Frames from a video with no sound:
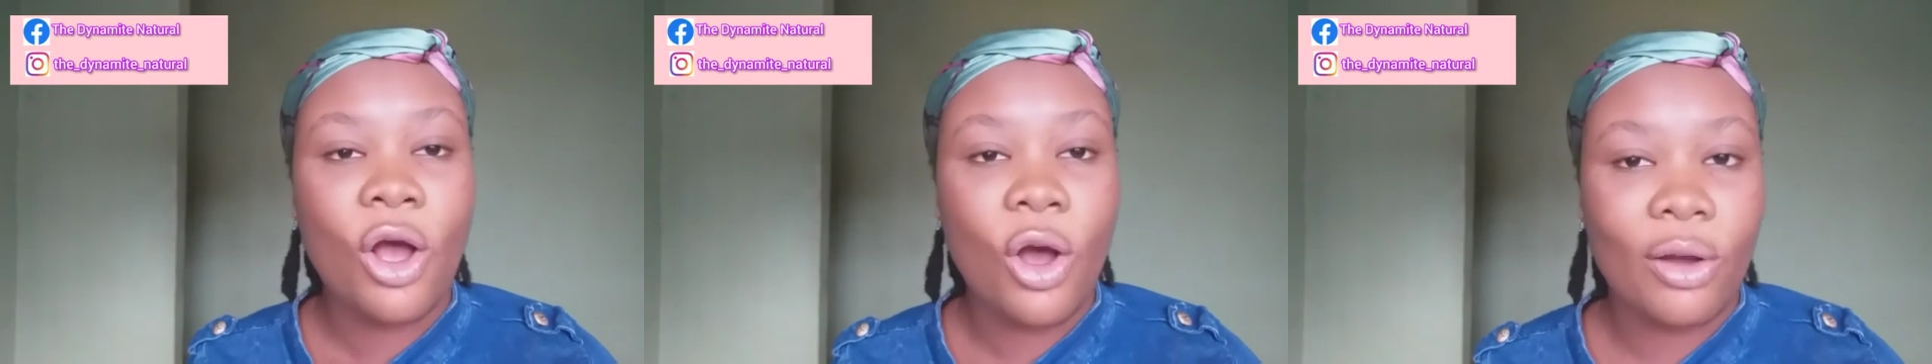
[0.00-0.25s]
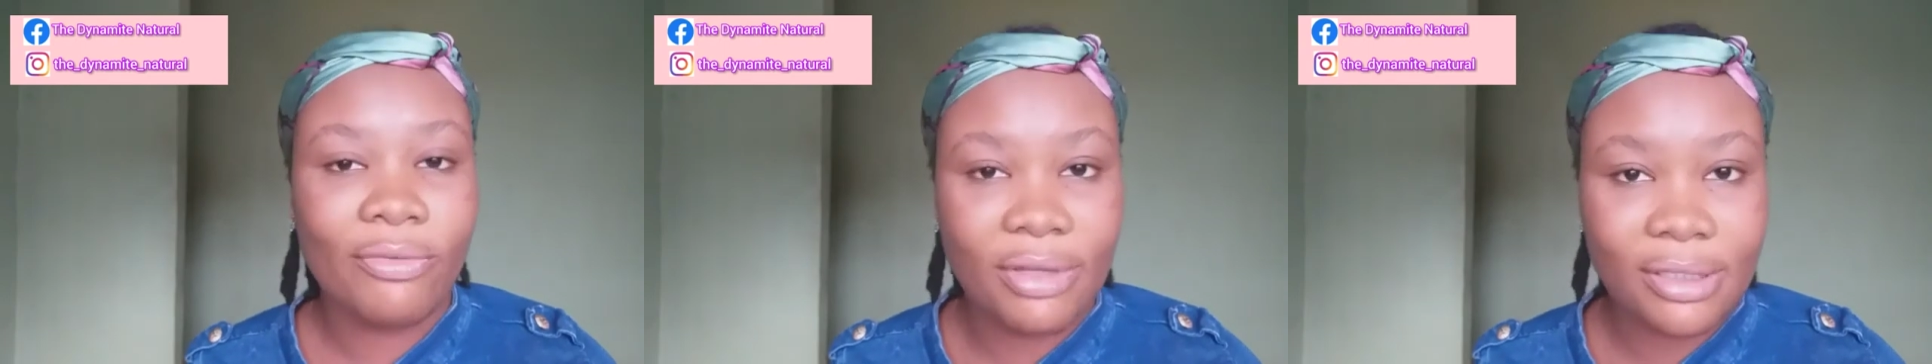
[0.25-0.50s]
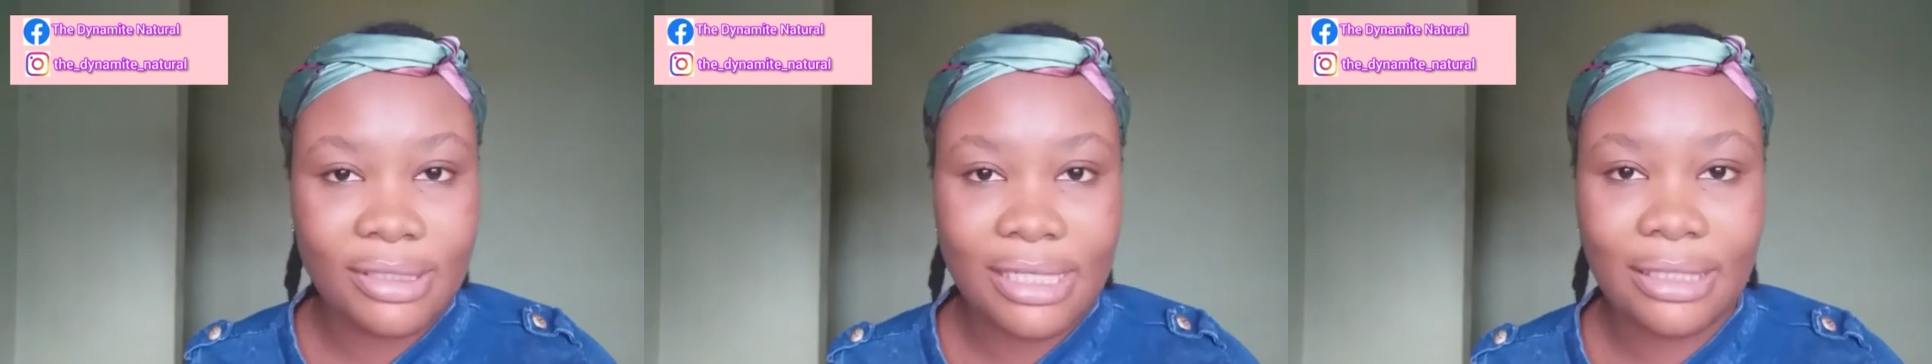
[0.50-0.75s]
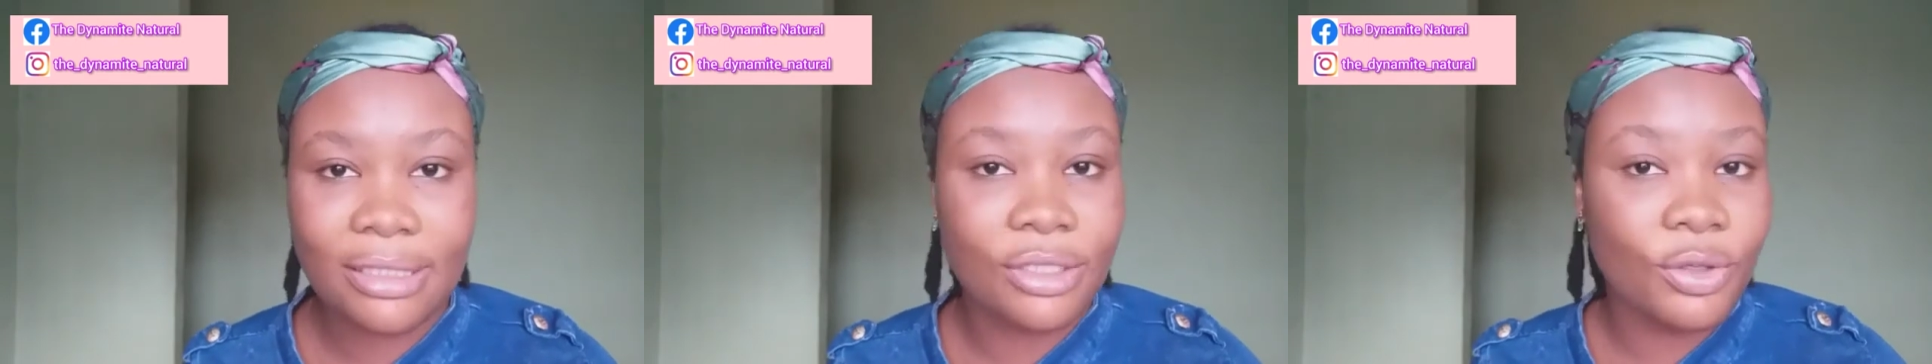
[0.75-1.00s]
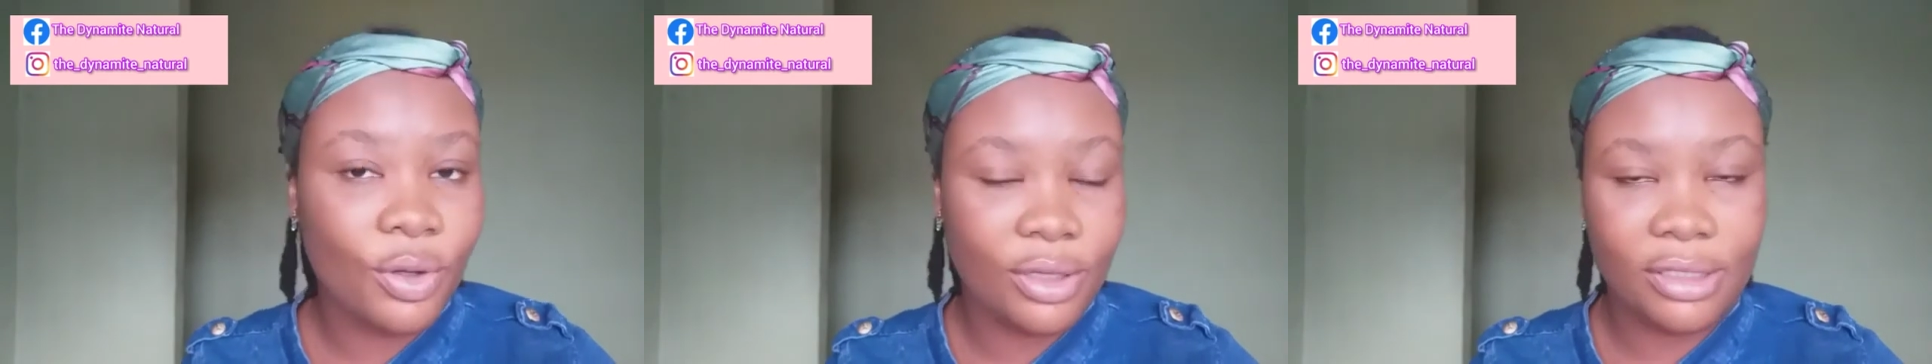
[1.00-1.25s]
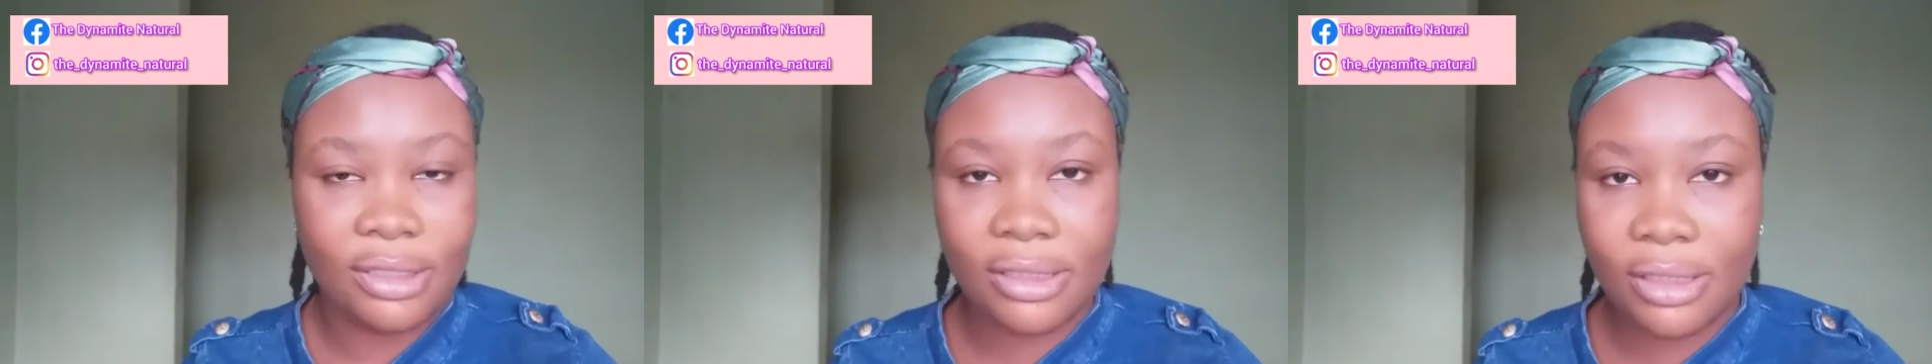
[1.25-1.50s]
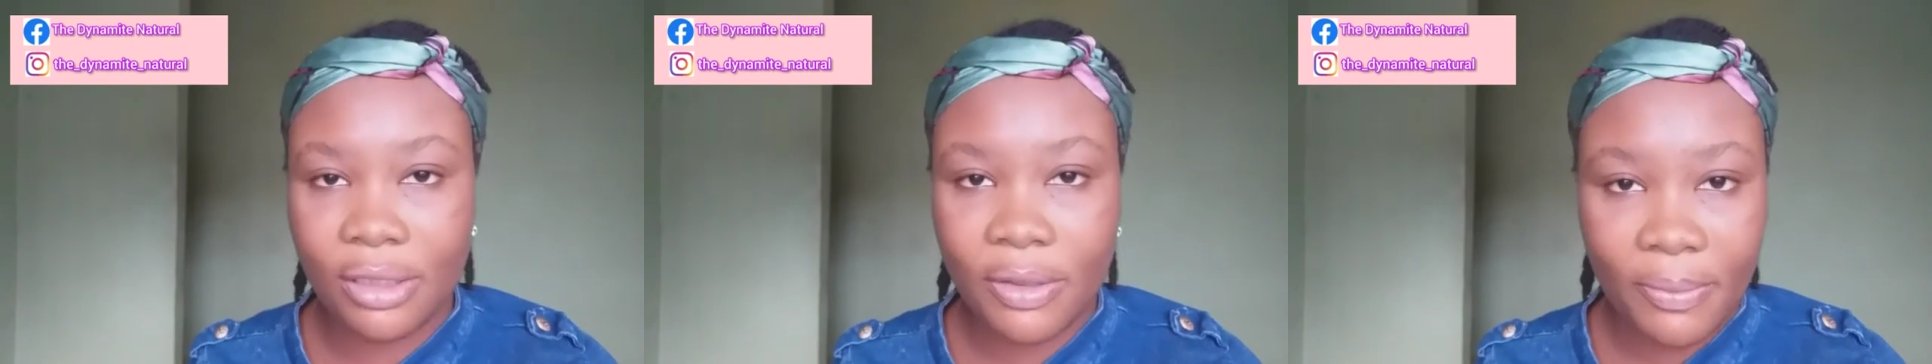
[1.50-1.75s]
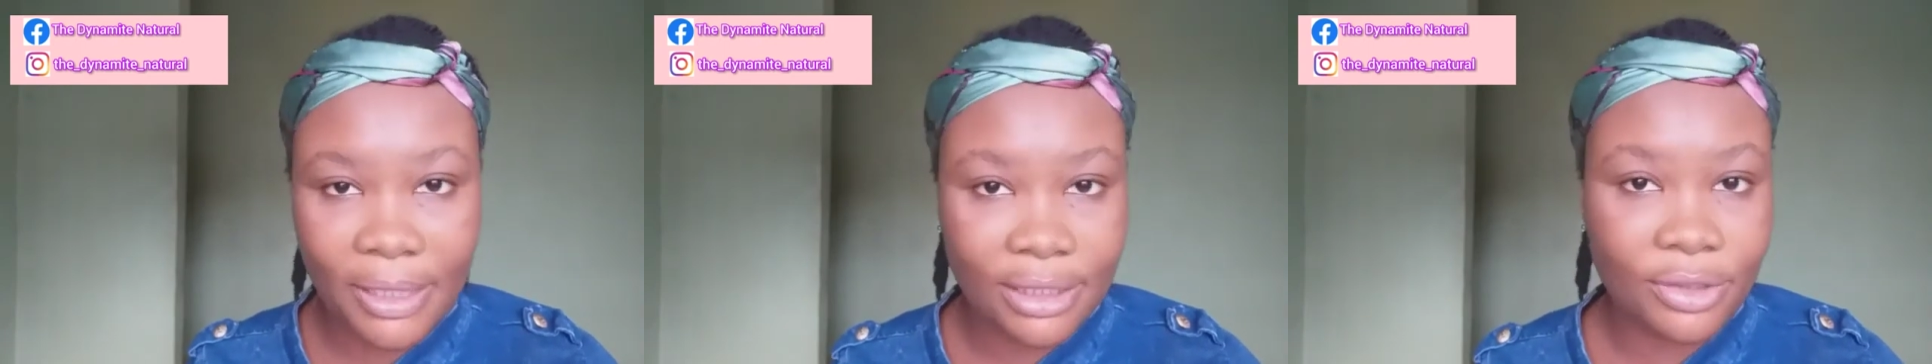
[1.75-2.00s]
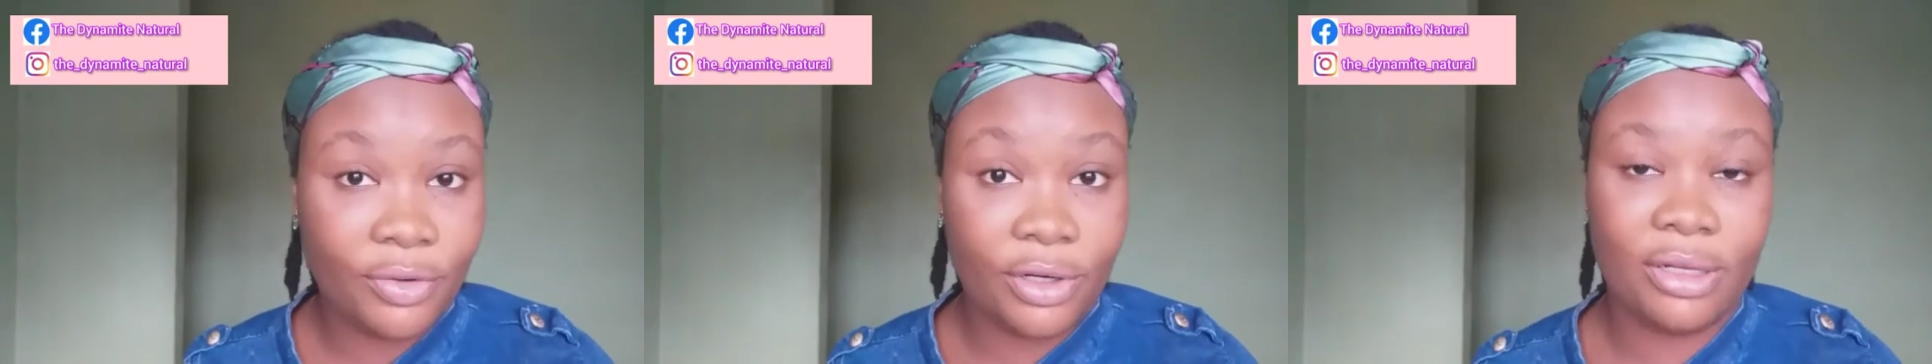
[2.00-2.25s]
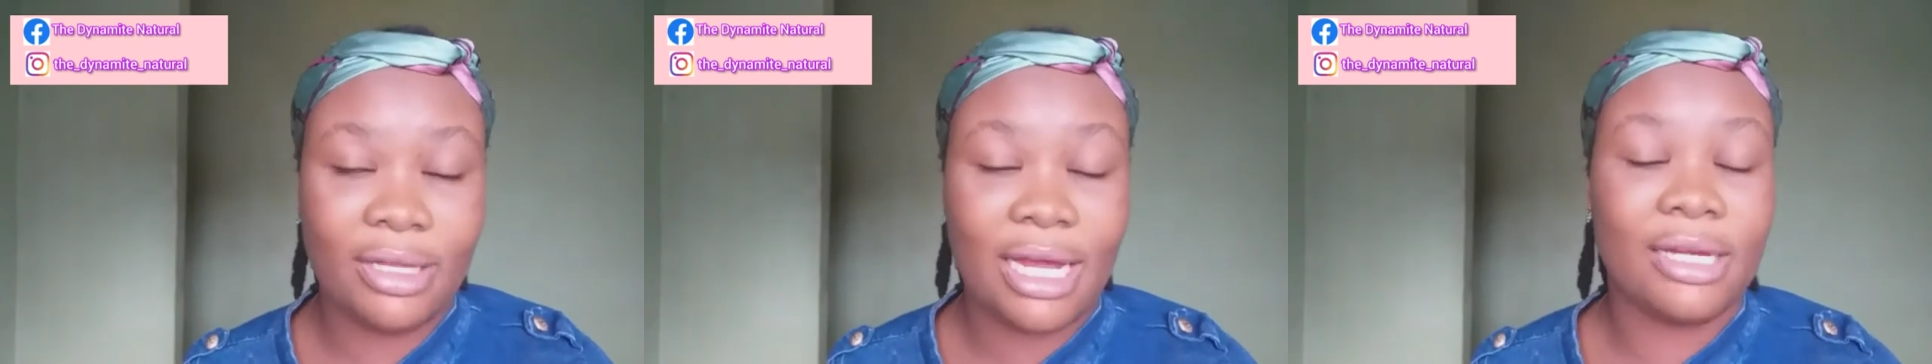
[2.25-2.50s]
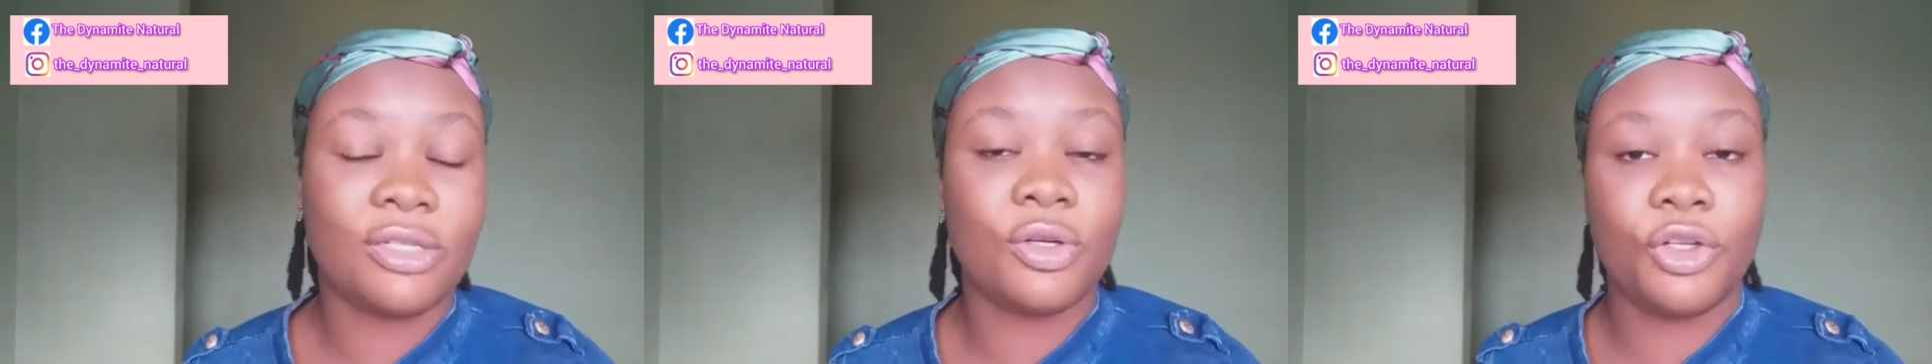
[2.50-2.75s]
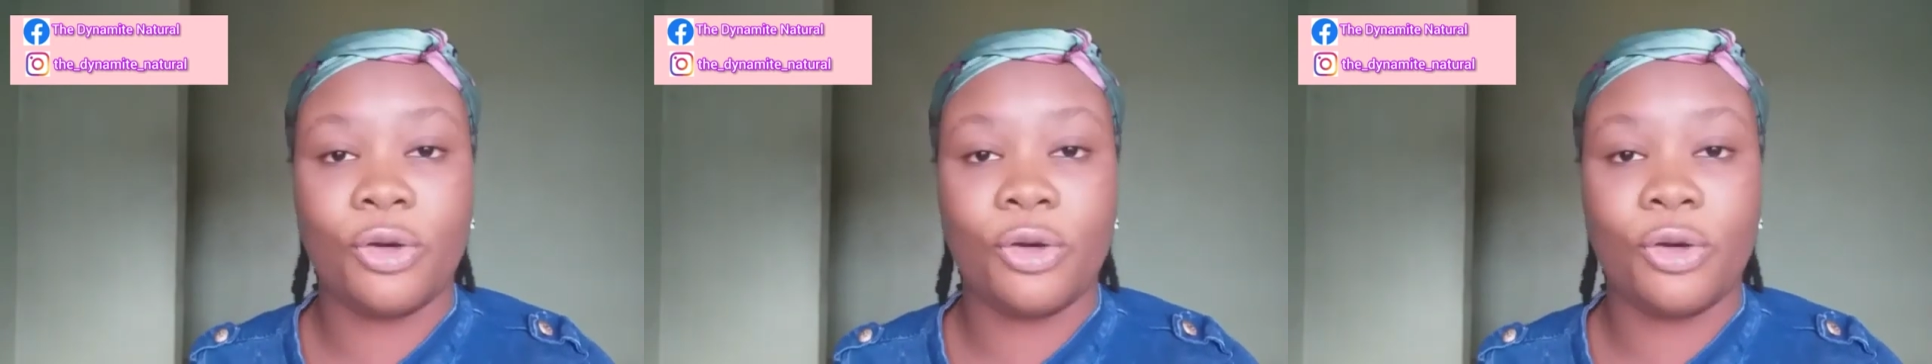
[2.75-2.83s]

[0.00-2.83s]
of the satin or the silk material that is on